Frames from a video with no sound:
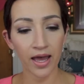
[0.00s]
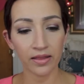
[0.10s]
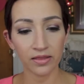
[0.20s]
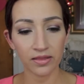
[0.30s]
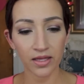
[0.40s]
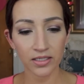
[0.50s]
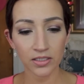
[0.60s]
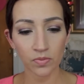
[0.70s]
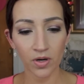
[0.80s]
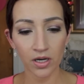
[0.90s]
And
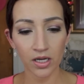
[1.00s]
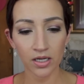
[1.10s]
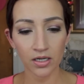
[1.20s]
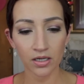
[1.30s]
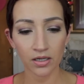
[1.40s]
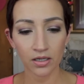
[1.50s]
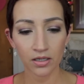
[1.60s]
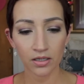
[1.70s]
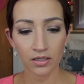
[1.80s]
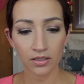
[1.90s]
this one,
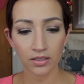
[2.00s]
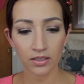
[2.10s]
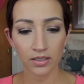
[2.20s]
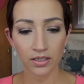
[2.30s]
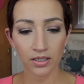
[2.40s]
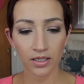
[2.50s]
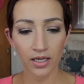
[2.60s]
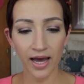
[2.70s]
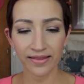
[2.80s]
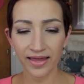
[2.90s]

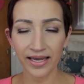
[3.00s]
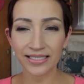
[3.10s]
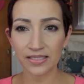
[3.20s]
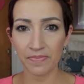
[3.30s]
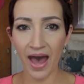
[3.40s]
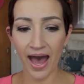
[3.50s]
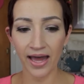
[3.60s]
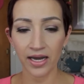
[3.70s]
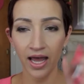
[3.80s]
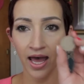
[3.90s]
I think it's
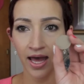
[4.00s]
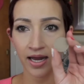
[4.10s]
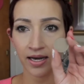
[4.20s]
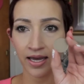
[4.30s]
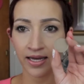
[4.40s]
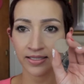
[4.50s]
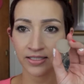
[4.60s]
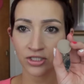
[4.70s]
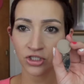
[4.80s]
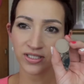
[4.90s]
matte. And
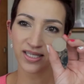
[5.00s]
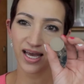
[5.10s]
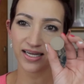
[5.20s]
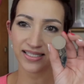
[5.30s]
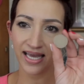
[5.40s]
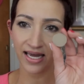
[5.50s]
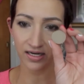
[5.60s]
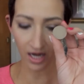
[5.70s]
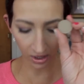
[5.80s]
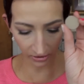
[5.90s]
it's just like a
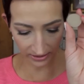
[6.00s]
tan color.